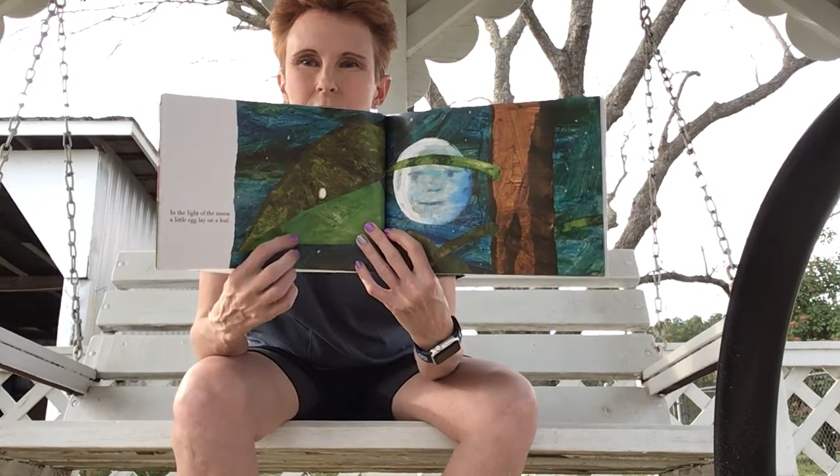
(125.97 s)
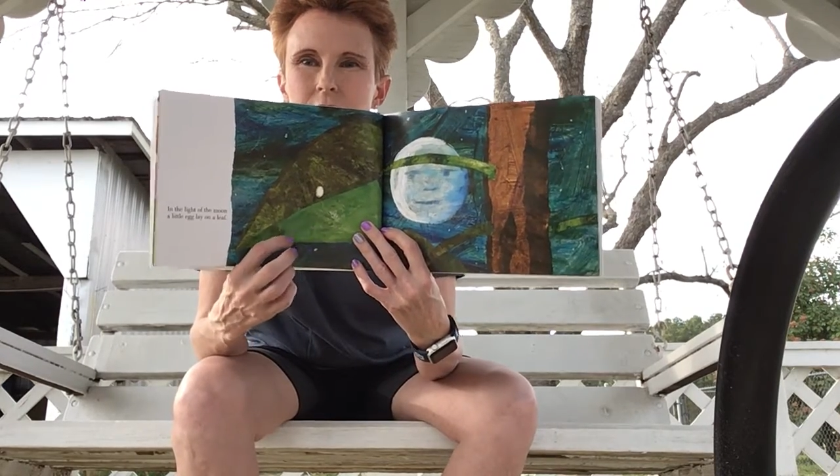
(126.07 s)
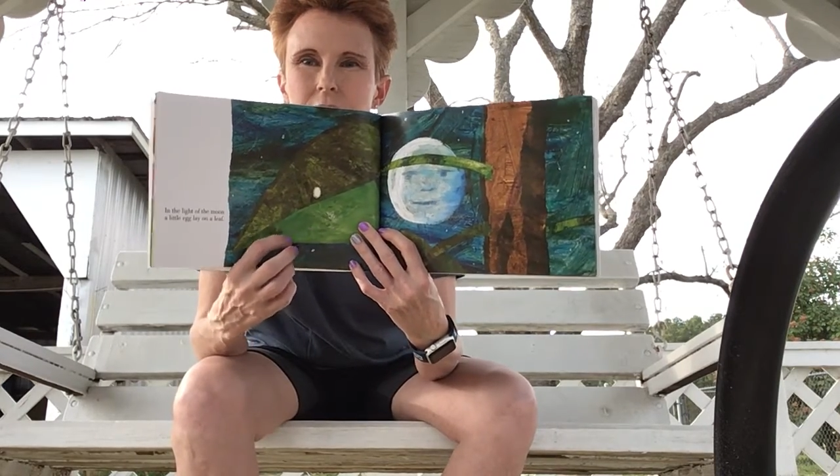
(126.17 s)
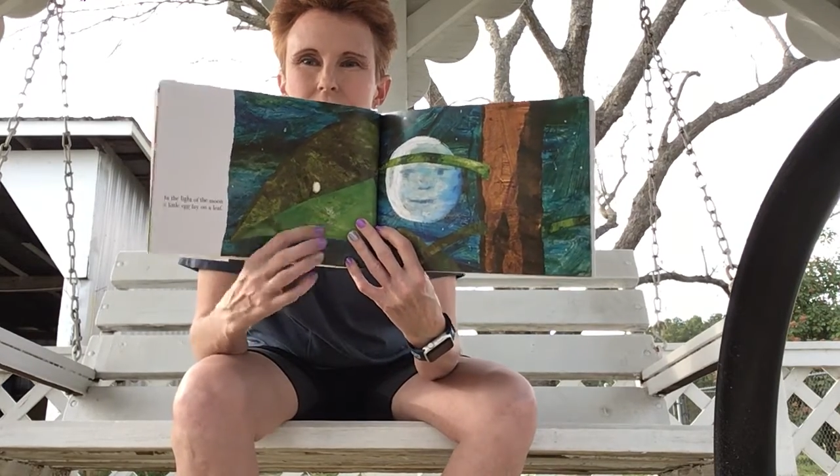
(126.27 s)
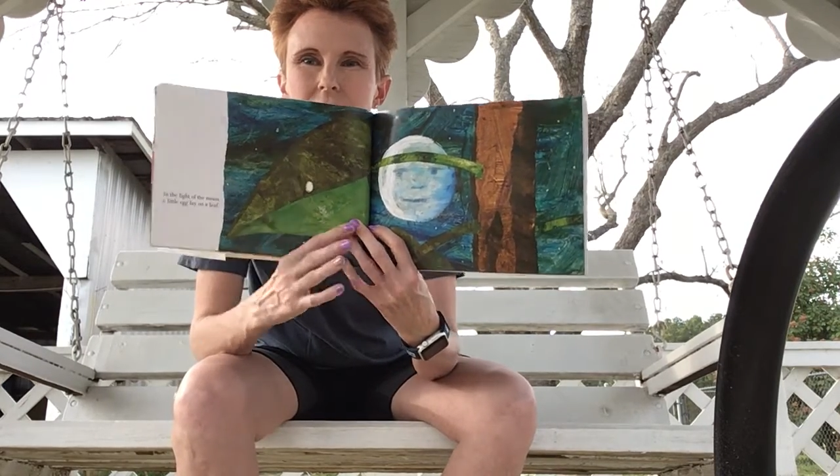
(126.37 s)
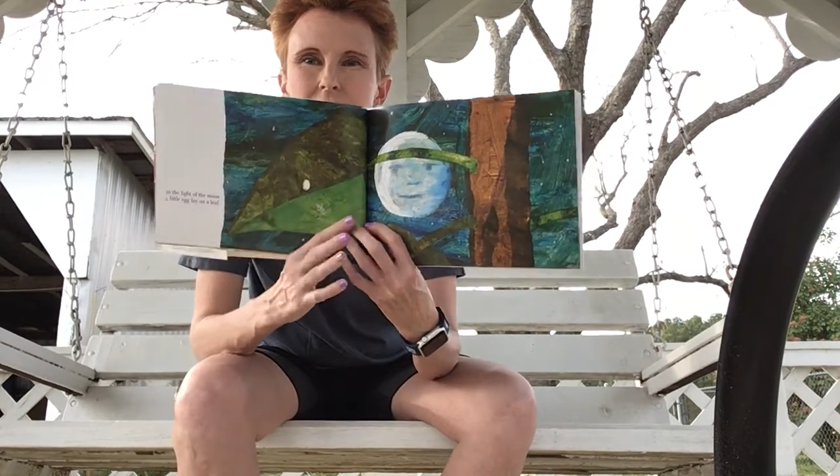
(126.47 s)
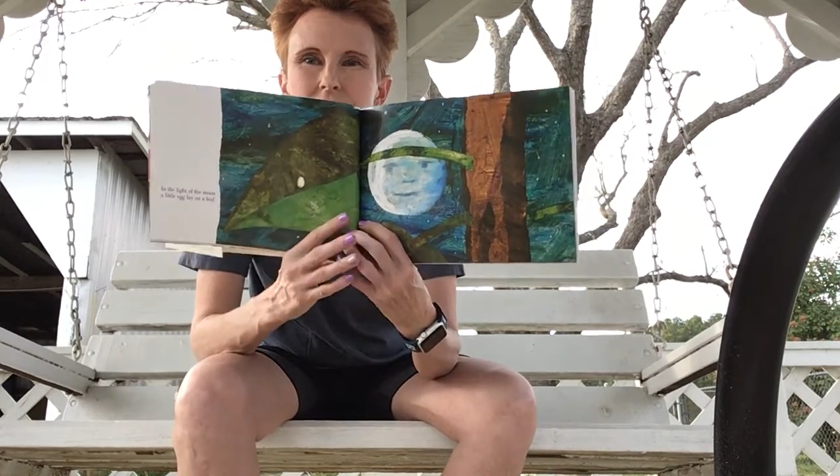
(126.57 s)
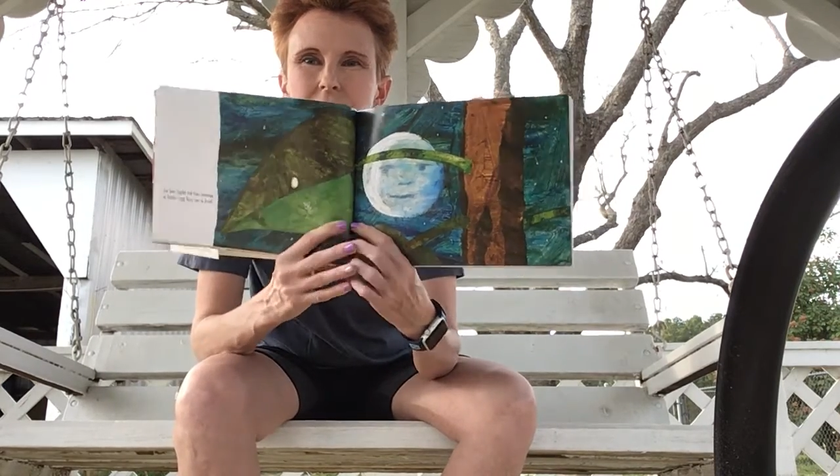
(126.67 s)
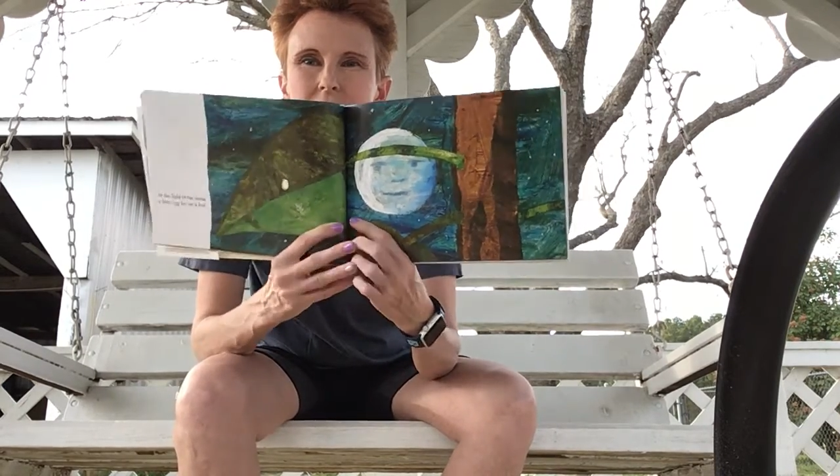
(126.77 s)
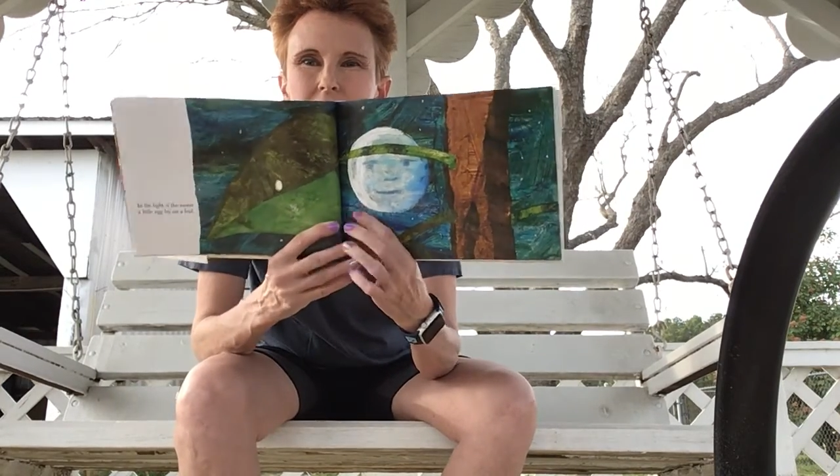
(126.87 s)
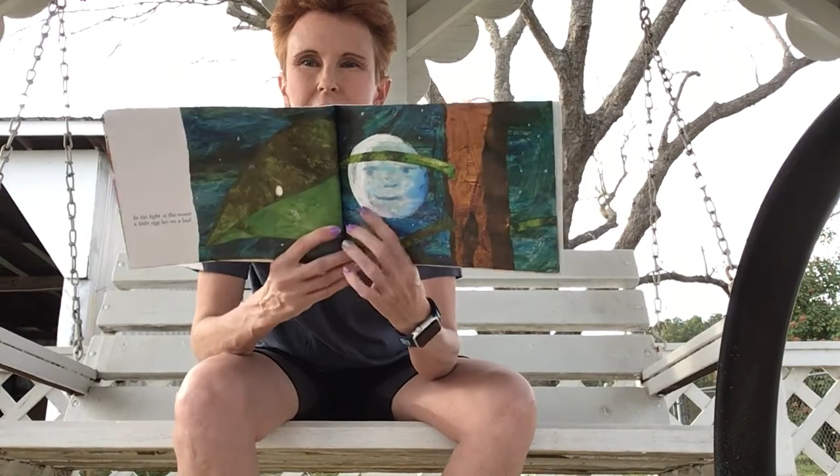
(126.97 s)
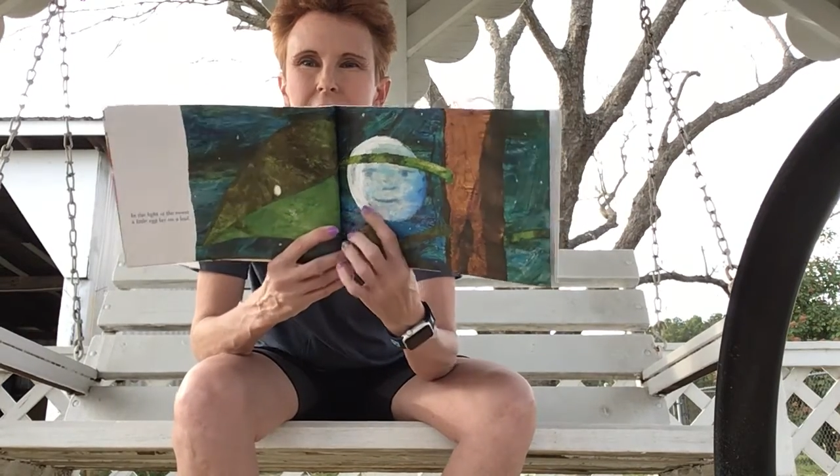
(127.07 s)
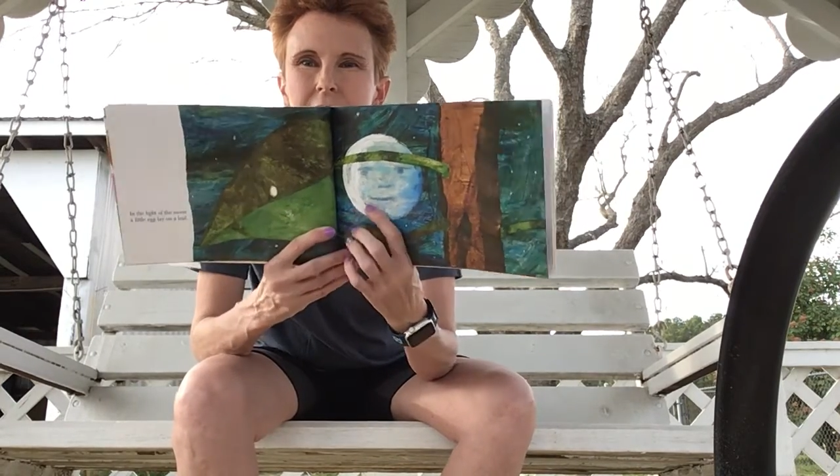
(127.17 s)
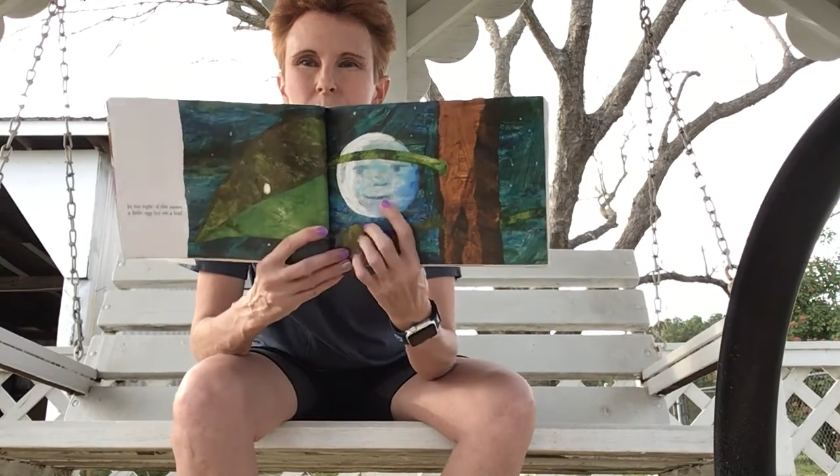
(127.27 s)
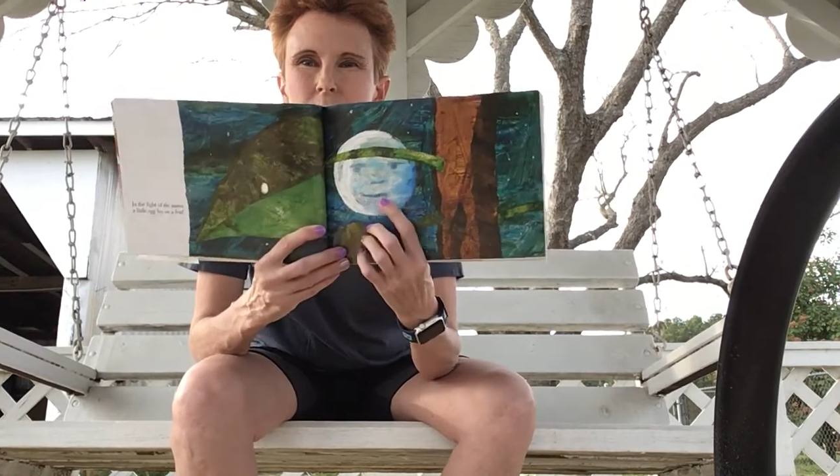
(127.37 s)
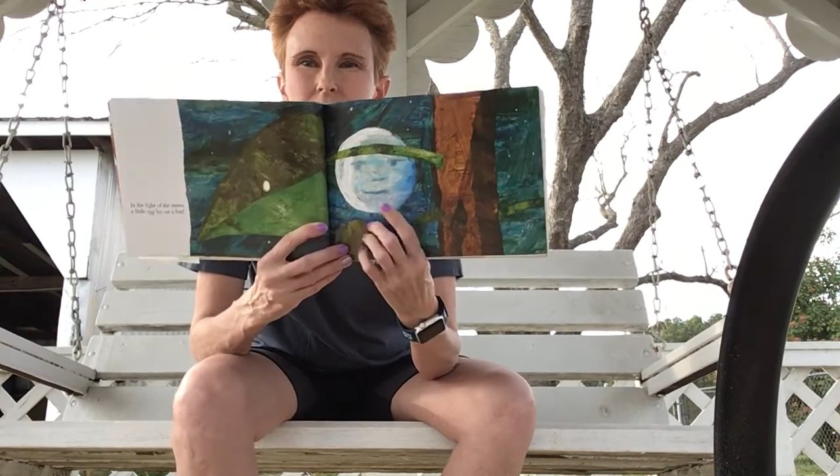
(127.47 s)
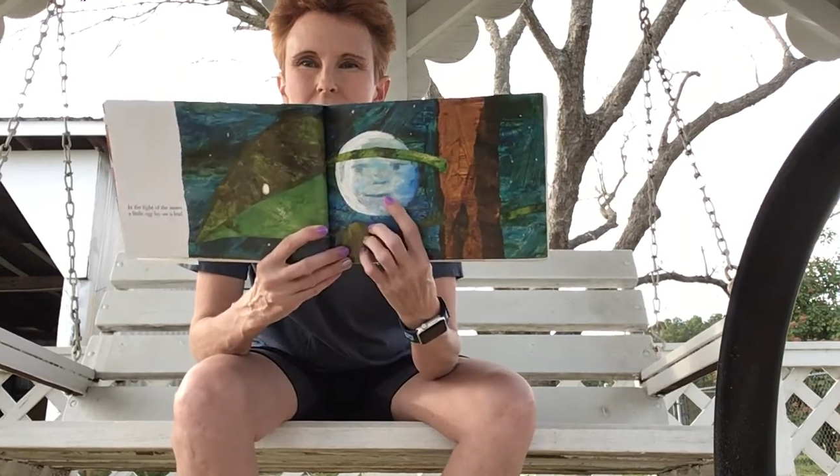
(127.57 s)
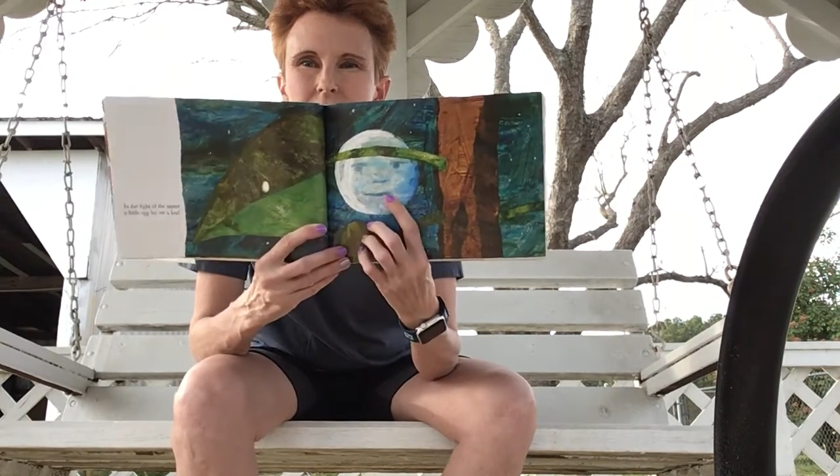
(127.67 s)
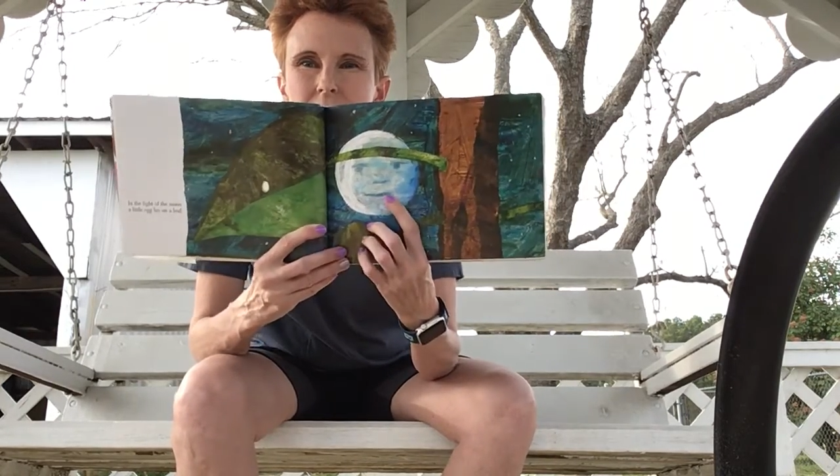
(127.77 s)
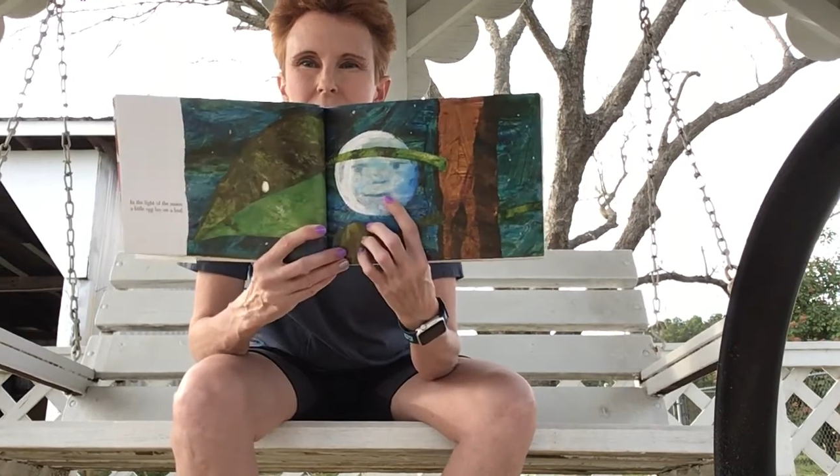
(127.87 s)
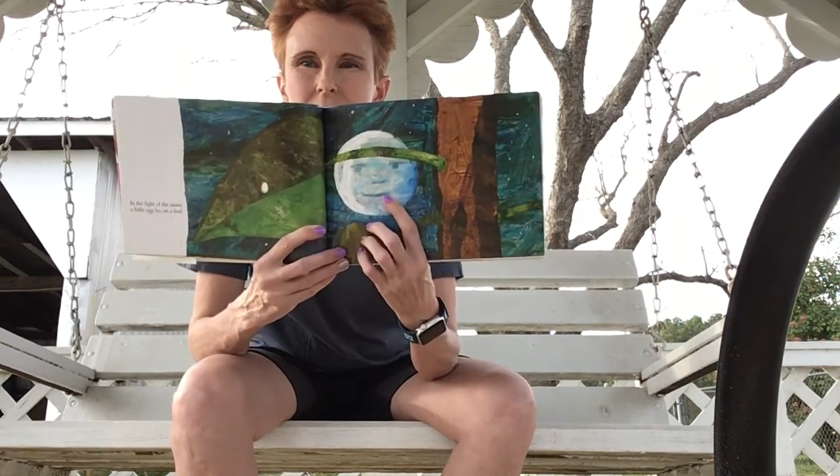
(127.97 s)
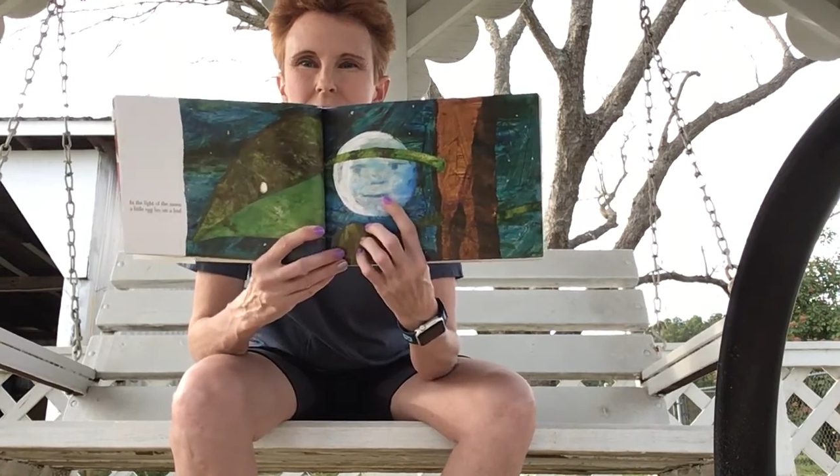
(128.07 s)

the lid. And what is this?